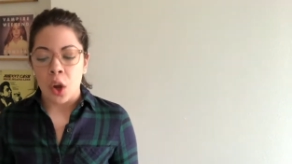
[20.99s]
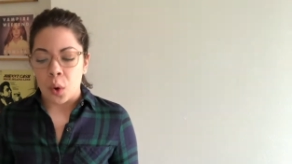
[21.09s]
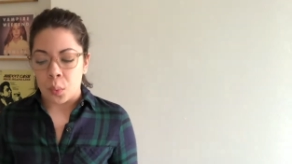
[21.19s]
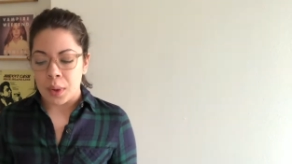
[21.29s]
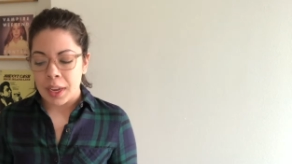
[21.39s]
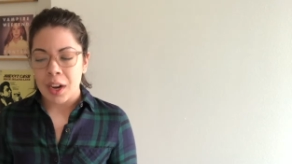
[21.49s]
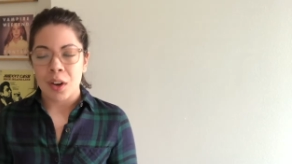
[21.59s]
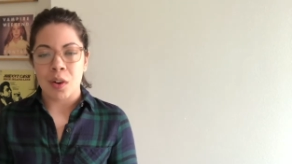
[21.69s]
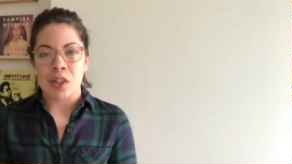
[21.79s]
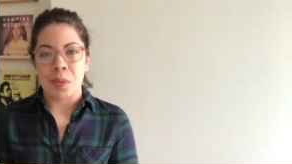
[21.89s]
we are
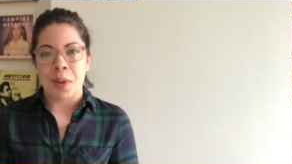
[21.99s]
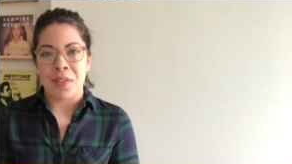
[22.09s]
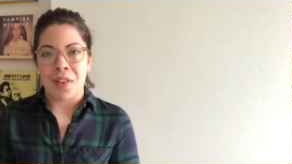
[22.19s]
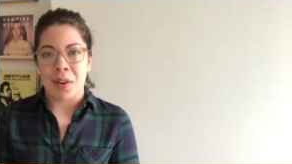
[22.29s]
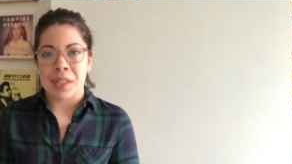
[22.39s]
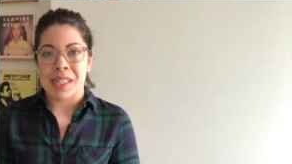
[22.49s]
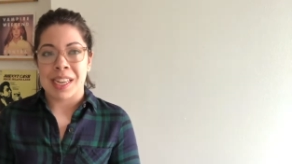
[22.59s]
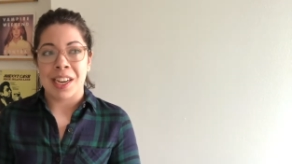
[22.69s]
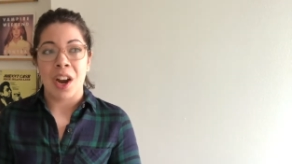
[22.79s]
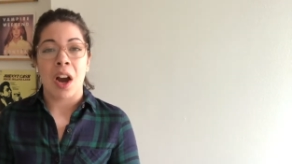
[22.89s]
going to be
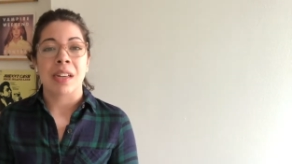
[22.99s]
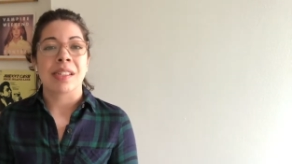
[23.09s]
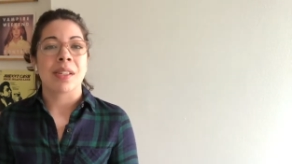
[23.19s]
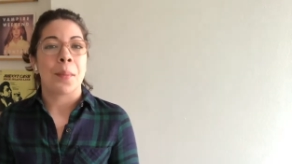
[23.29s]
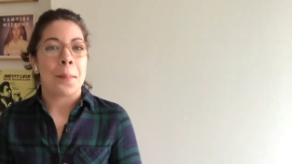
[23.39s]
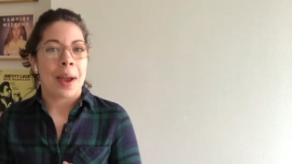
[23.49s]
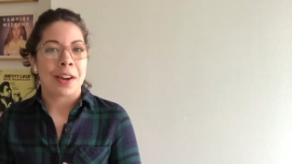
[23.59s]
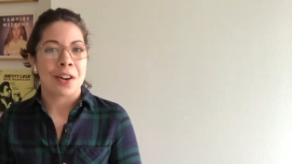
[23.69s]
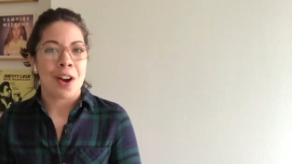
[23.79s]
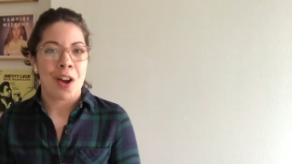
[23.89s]
focusing on some
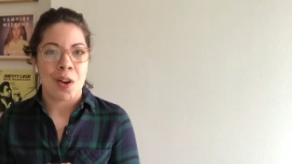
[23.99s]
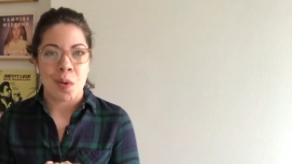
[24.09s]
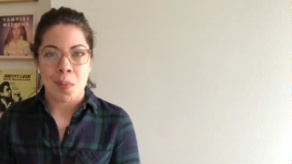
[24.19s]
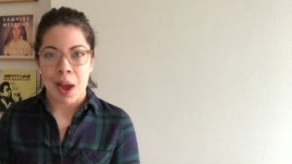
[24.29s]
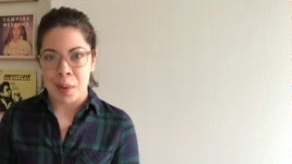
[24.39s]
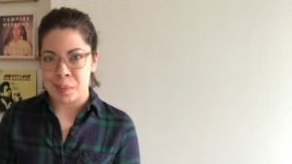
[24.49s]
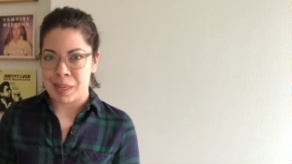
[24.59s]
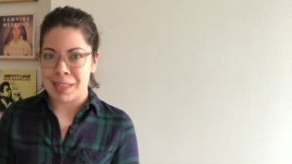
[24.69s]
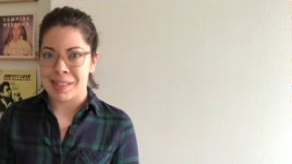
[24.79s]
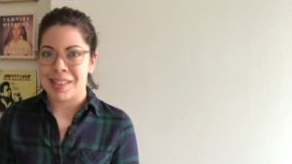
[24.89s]
minor home
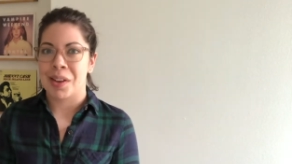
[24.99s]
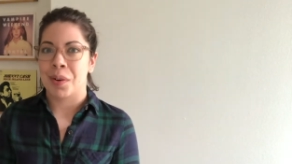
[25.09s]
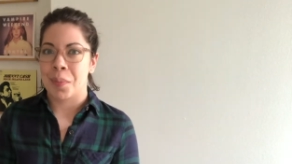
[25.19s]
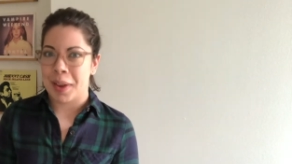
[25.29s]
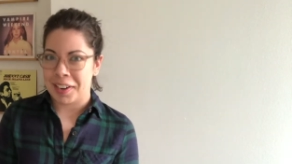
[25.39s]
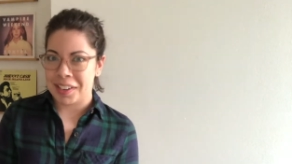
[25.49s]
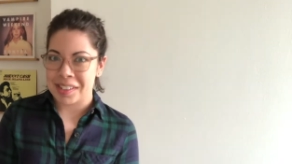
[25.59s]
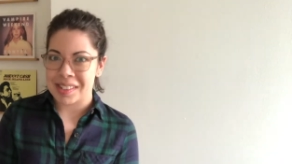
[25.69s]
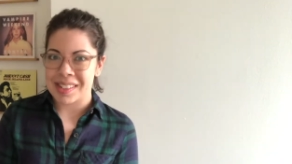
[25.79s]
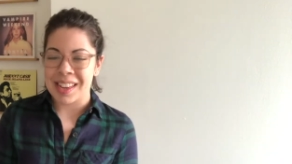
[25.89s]
updates and
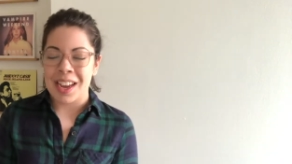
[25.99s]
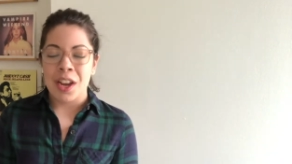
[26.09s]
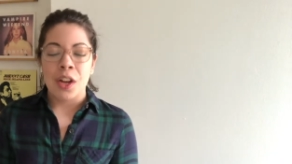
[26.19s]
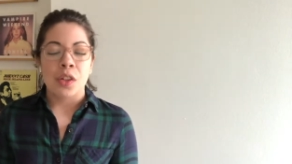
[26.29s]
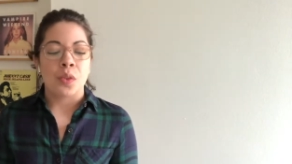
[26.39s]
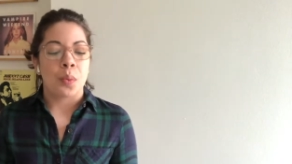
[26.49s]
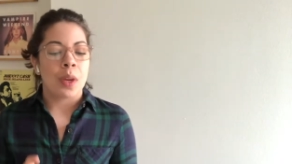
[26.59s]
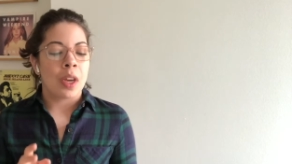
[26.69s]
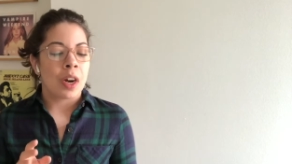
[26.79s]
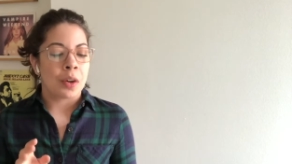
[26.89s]
repairs. So
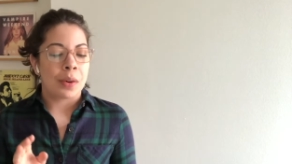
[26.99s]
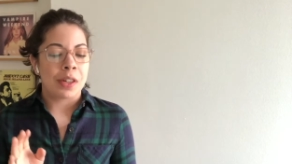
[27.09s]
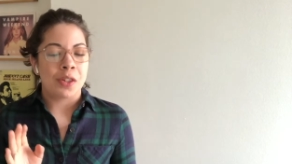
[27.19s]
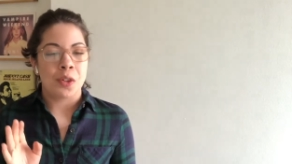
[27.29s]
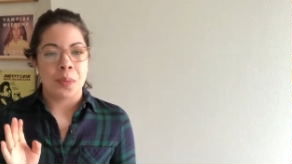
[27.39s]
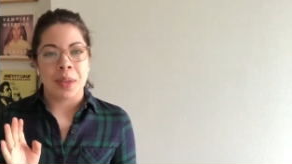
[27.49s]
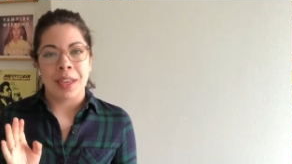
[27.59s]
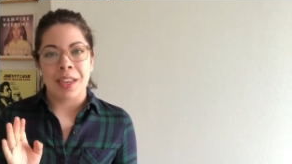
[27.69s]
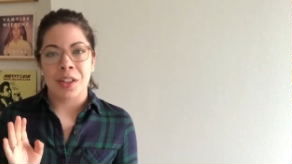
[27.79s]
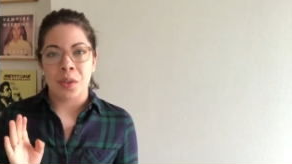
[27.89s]
we are going to
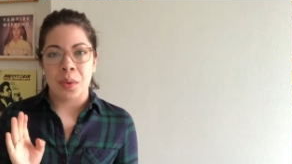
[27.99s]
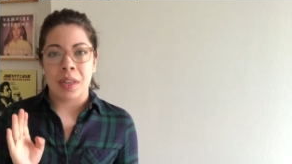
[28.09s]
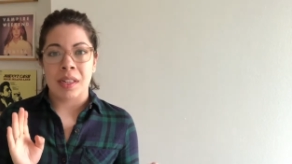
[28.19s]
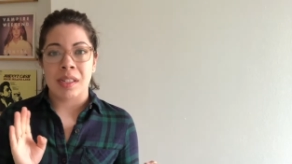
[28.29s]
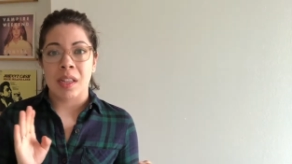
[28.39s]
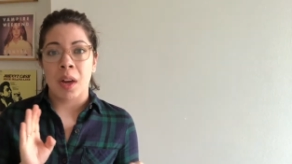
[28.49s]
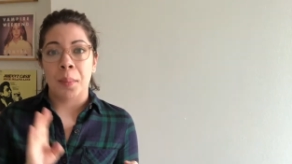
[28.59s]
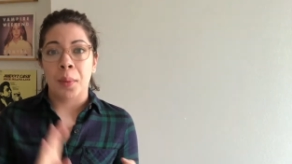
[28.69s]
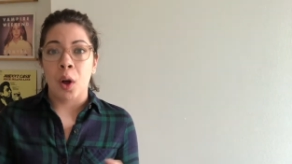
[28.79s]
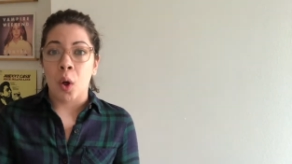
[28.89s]
be doing some
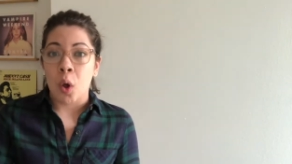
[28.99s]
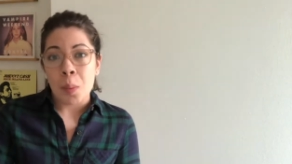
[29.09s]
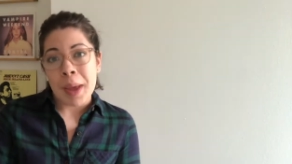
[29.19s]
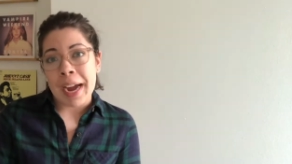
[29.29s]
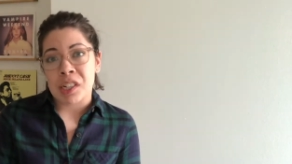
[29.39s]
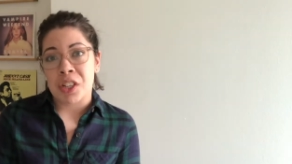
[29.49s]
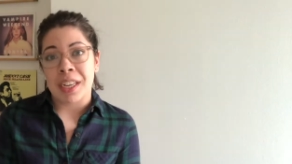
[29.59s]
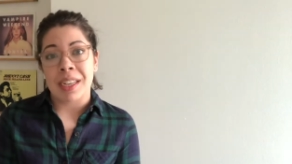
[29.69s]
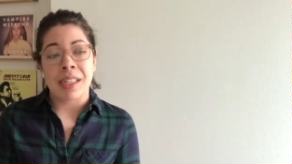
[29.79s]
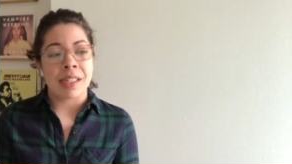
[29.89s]
hole
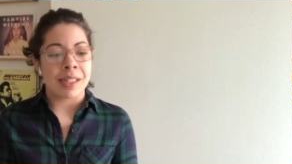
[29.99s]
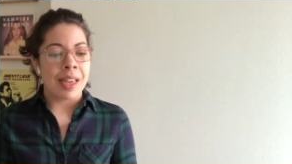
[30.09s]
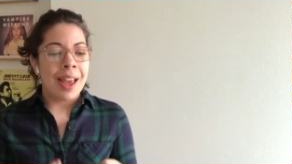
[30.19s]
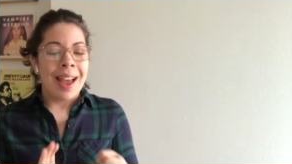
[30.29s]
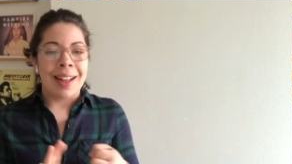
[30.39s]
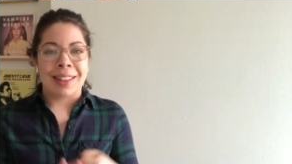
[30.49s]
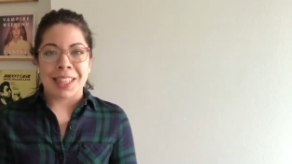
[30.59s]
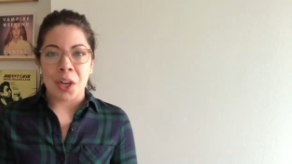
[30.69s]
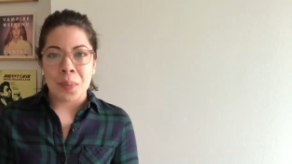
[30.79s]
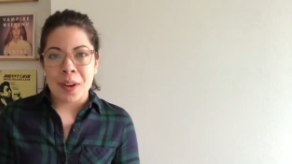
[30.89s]
patches, a
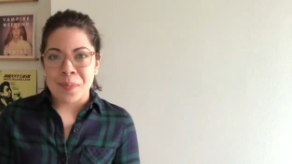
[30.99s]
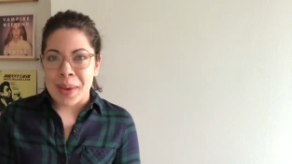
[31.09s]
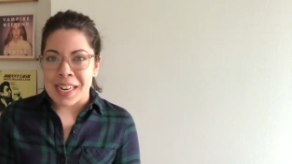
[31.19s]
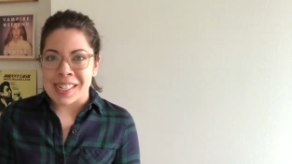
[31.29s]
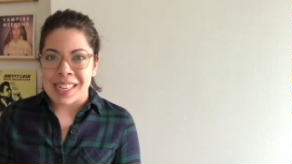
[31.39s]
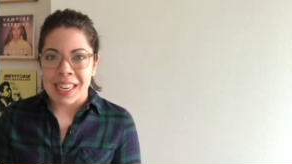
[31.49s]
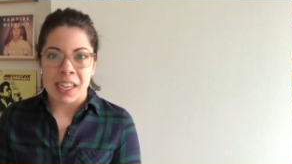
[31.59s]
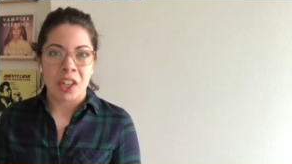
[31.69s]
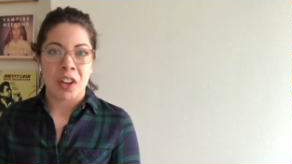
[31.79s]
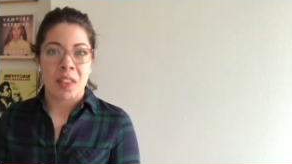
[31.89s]
little bit of painting
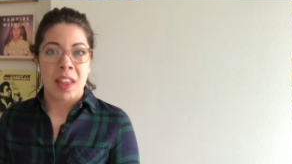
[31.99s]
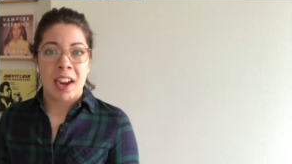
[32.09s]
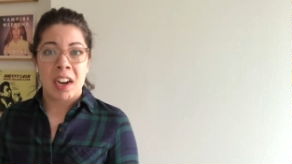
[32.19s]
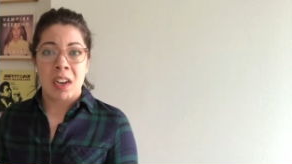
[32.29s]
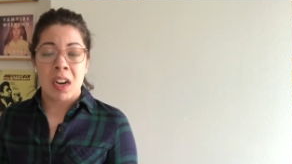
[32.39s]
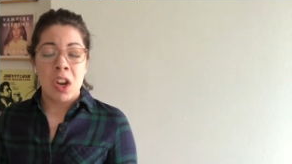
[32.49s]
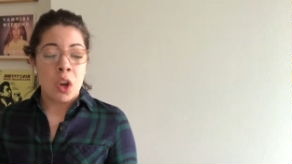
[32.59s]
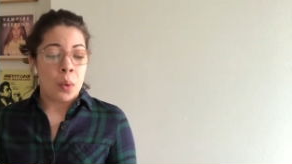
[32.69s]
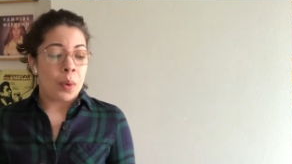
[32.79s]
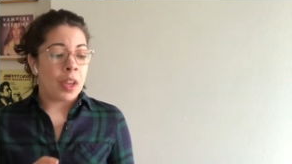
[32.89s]
here and there.
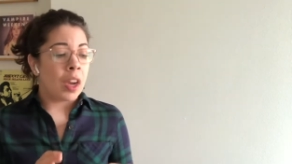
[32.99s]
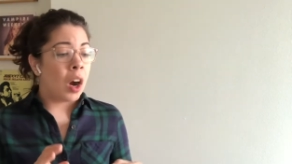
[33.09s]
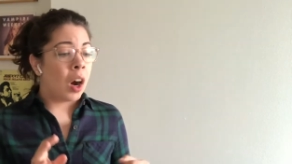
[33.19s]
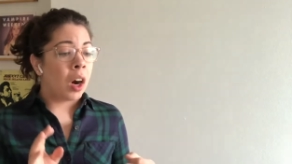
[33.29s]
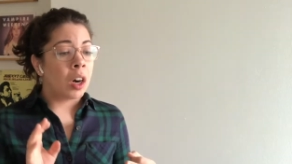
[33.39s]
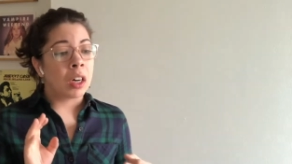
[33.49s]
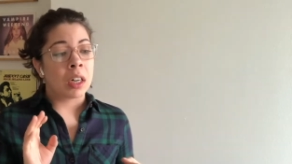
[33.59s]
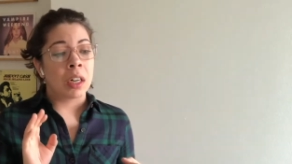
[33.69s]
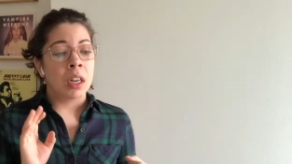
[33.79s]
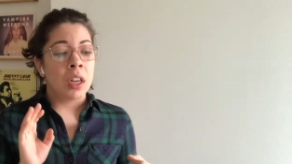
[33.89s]
We are